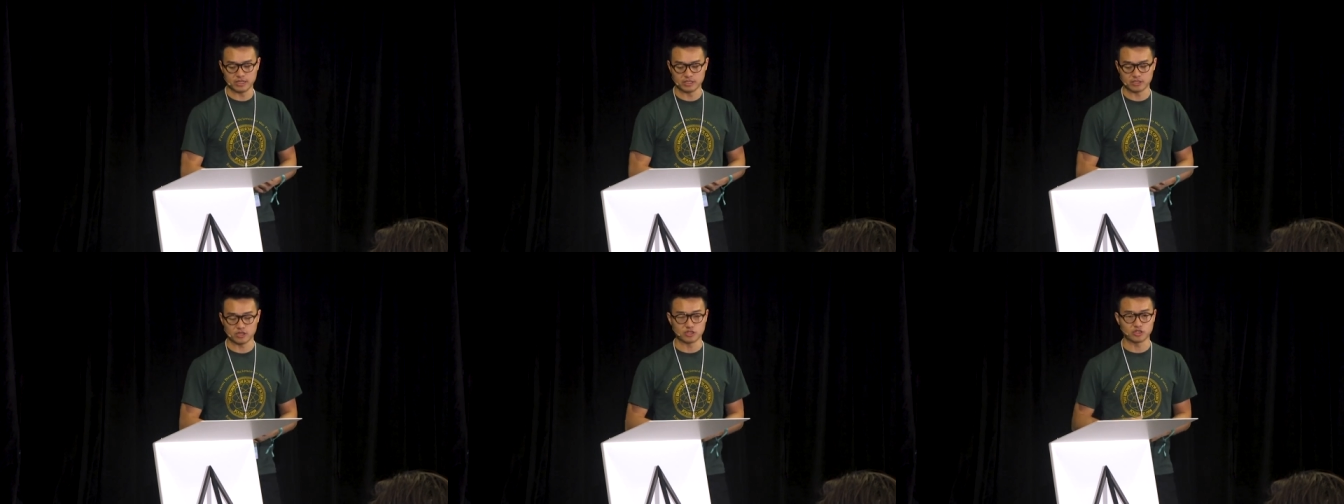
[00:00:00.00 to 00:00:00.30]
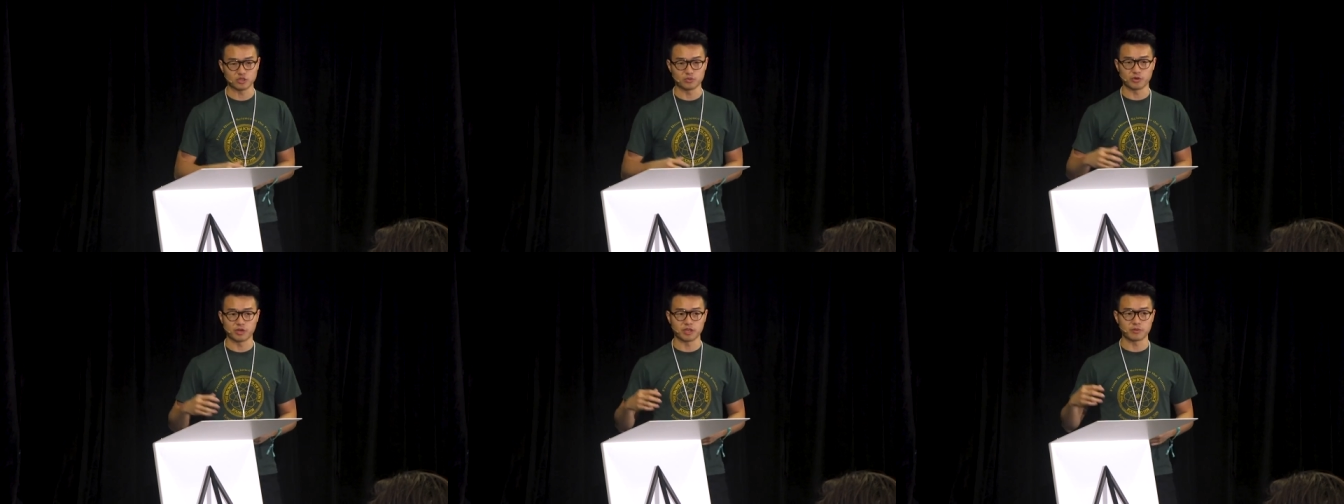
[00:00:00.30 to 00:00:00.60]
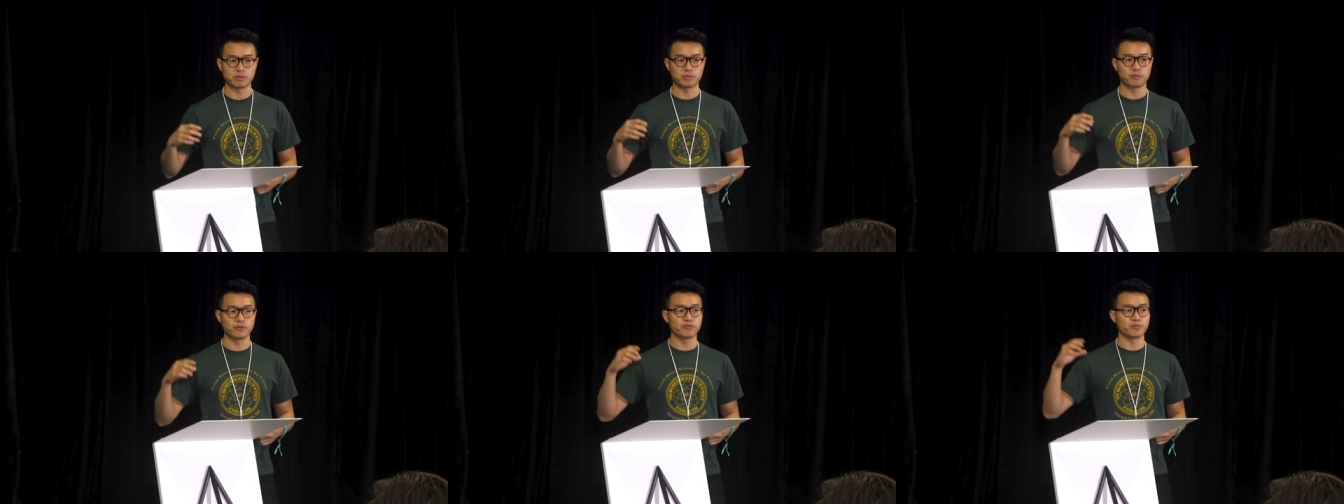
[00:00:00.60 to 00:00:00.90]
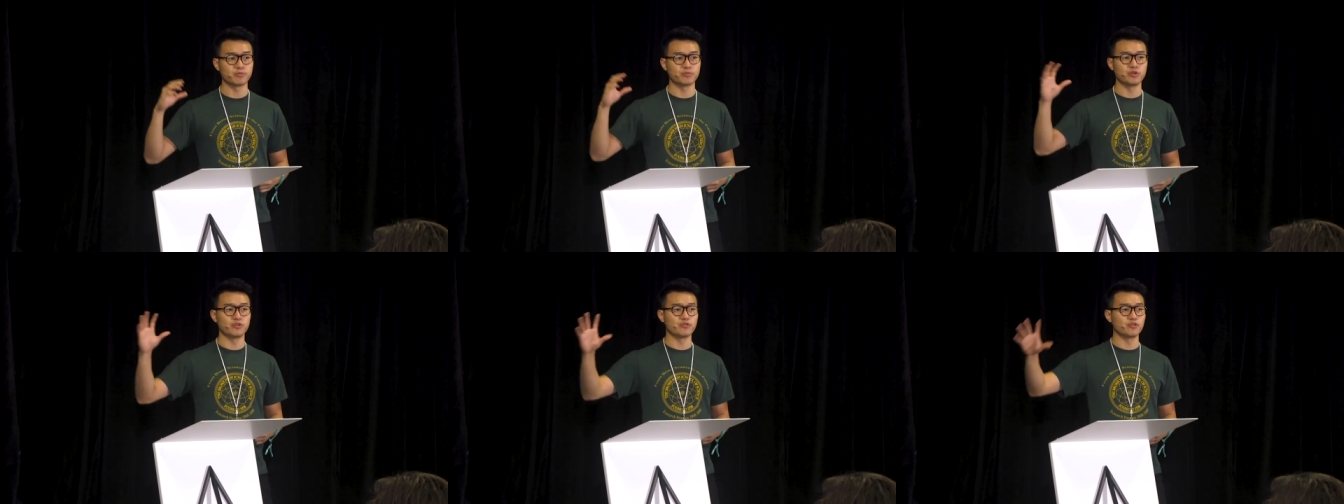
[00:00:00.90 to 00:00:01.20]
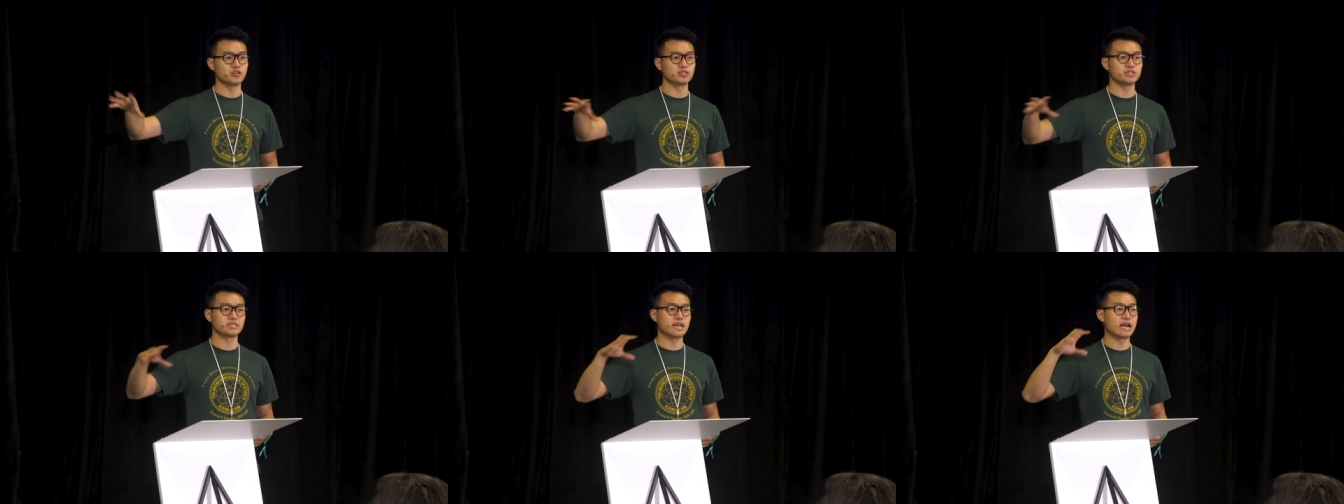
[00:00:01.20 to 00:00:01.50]
It's also bringing people from
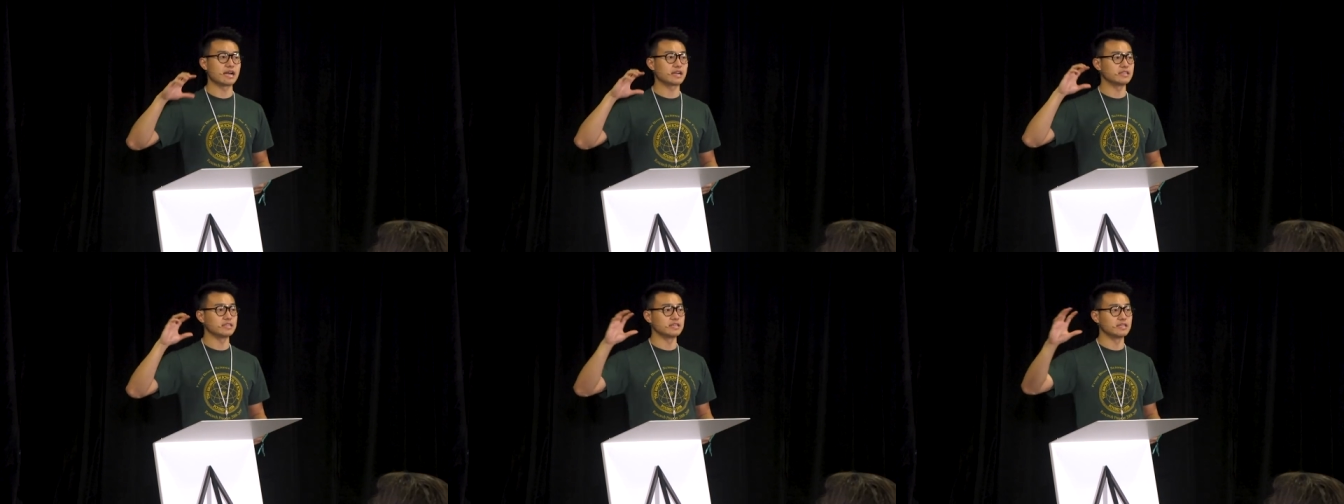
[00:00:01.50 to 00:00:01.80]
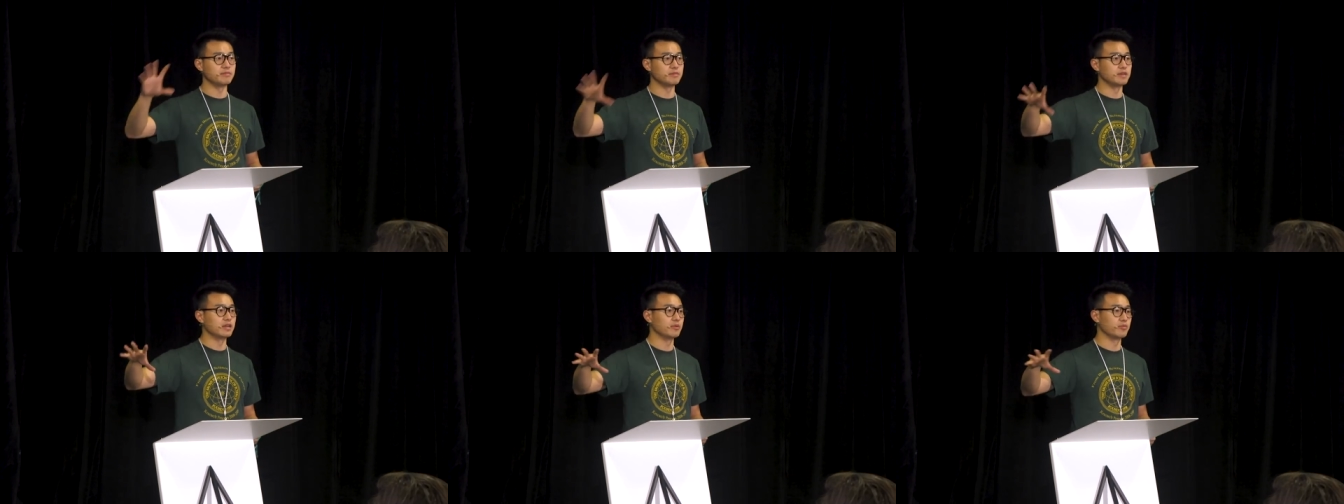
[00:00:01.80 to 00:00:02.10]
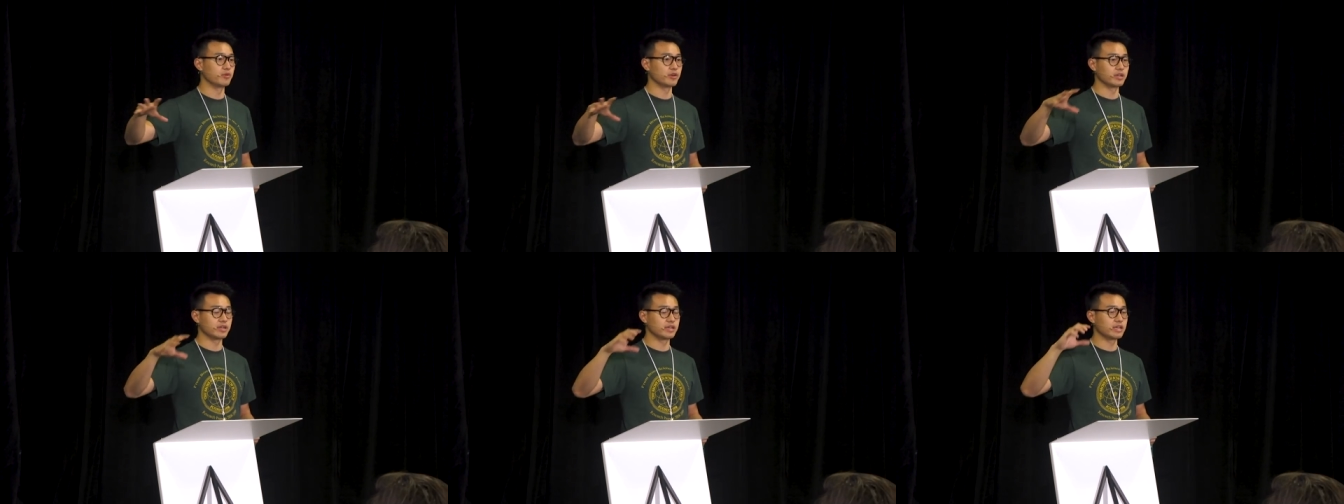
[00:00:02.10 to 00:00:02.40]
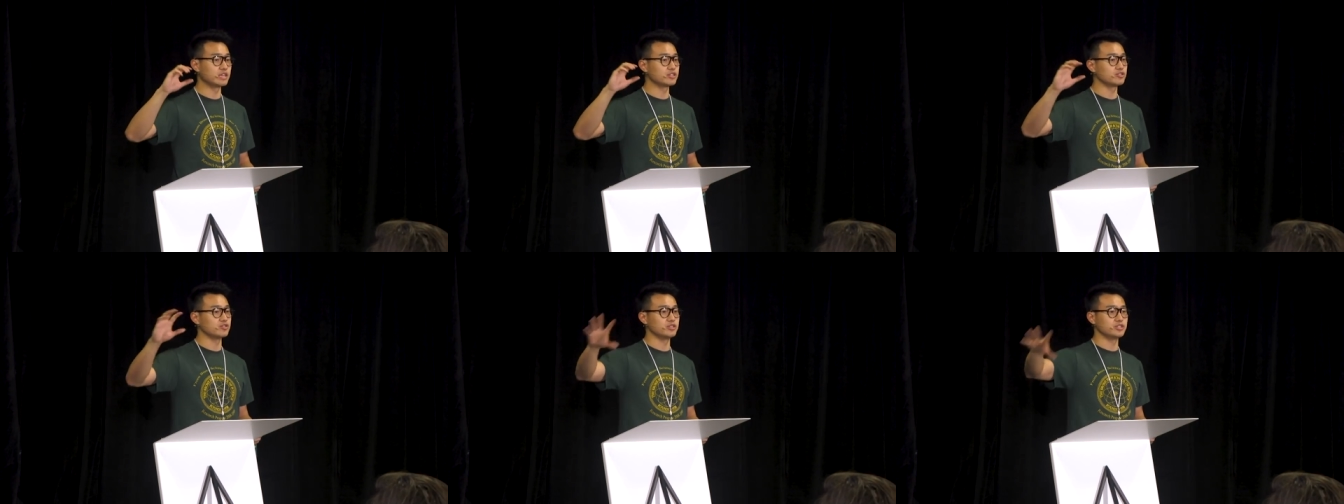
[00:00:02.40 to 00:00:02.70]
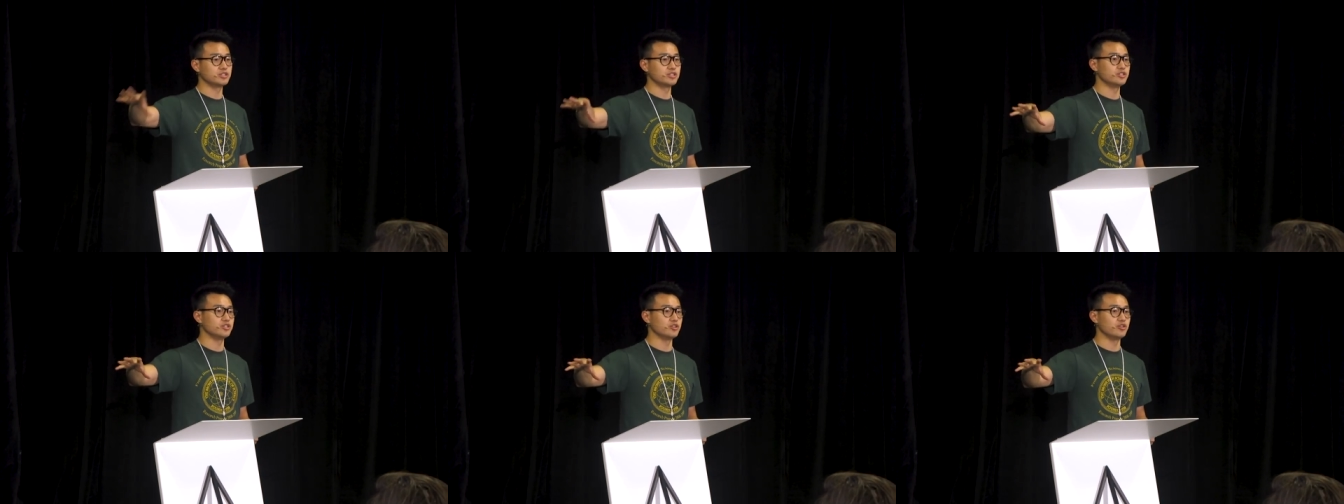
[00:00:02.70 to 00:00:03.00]
university, academia, bringing Kestrel
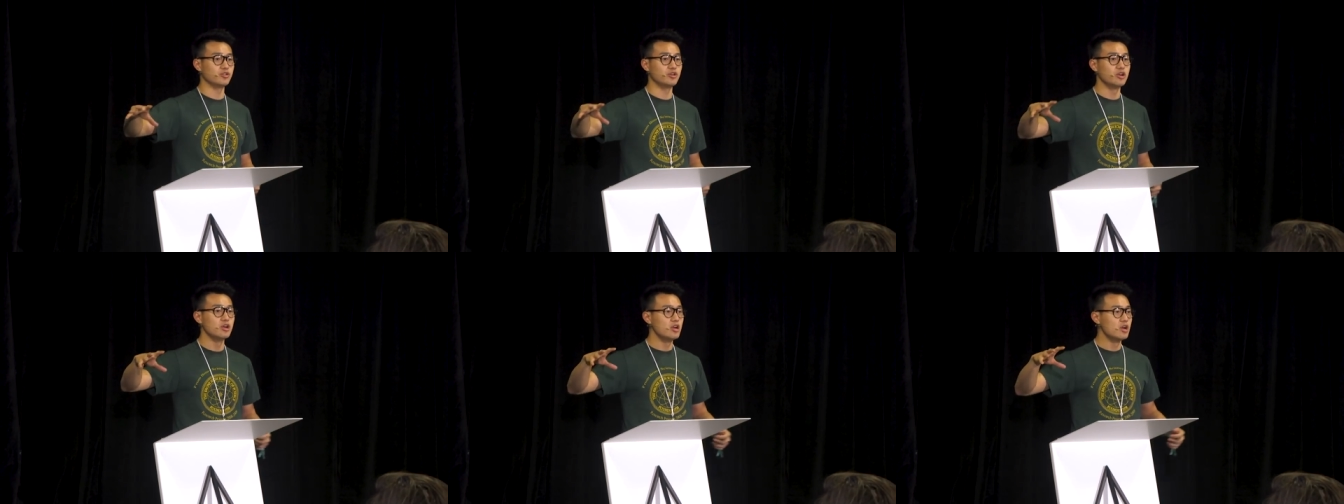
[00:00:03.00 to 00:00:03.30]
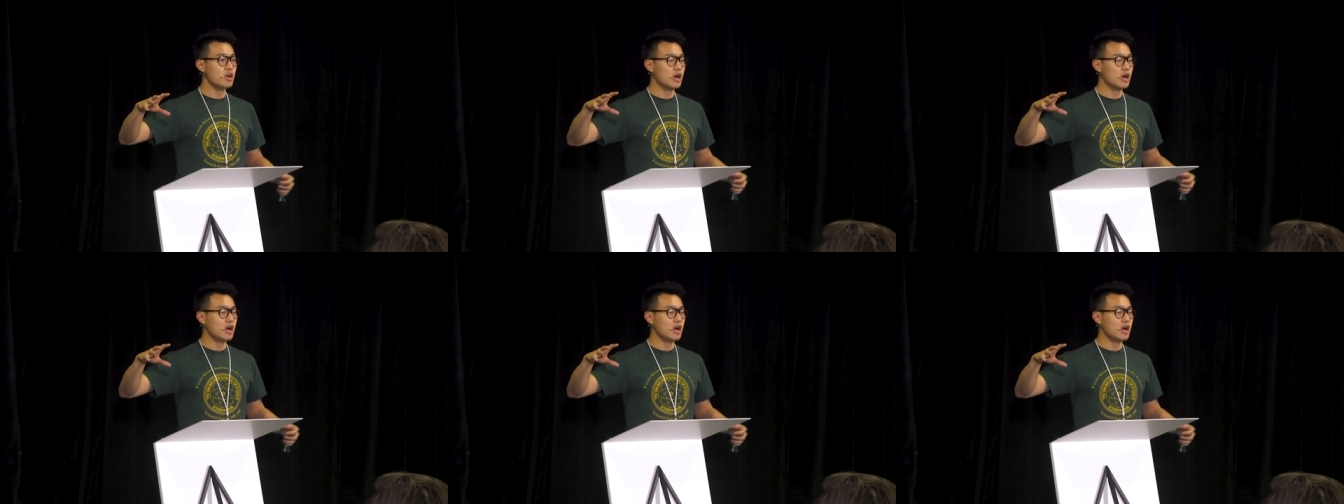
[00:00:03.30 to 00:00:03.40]
Institute,